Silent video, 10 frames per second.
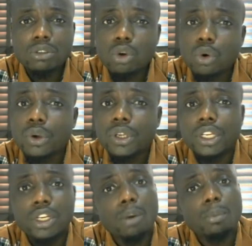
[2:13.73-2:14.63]
low
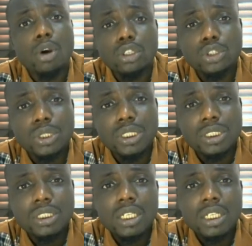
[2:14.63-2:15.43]
income countries